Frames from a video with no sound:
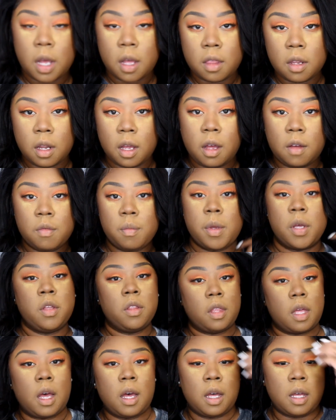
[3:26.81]
Now that I have
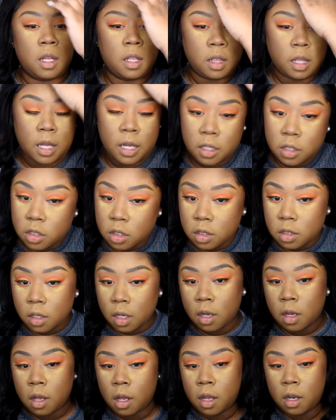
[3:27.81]
both eyelashes
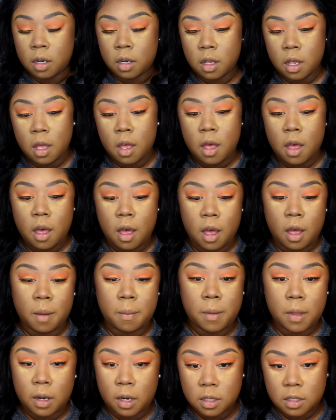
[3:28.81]
on,
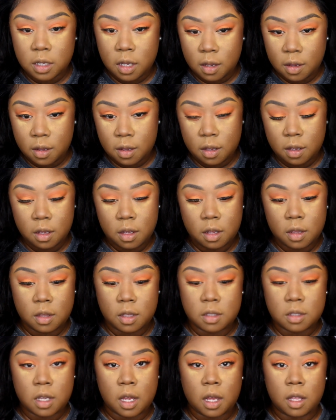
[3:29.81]
I'm going to take
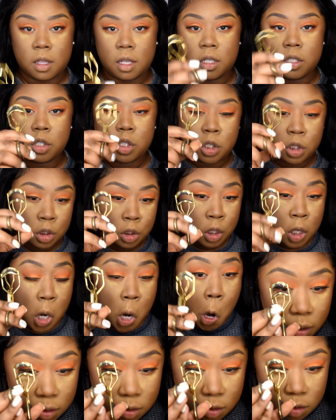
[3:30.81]
this eyelash
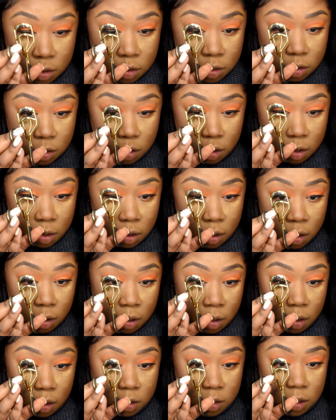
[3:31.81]
curler and just
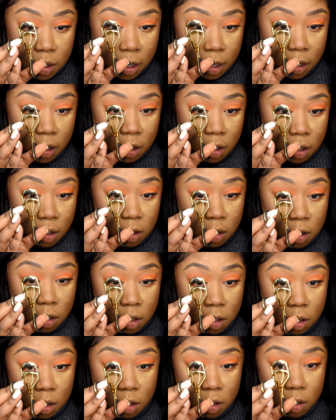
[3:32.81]
tighten
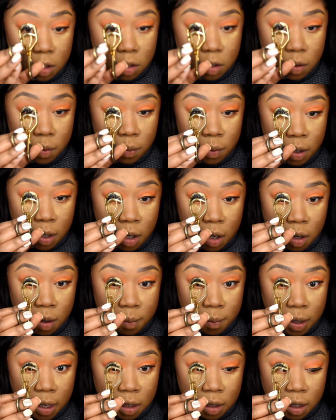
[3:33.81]
it to where
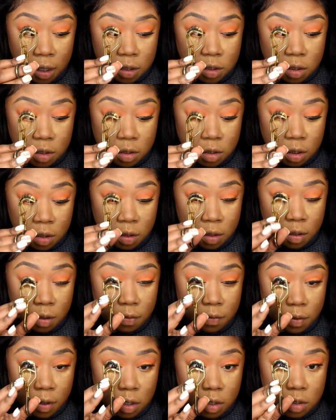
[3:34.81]
my lashes and the
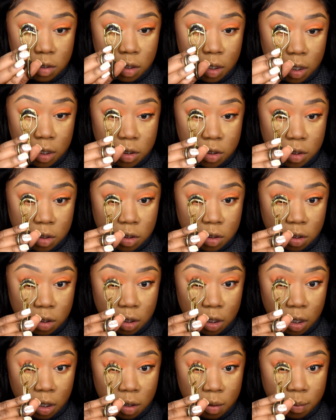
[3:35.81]
false lashes are
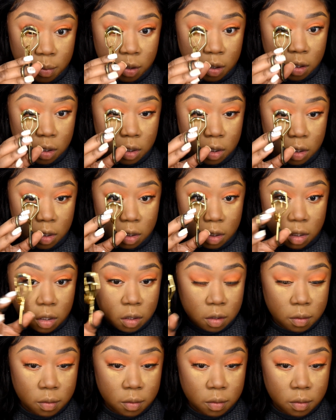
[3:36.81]
kind of blended.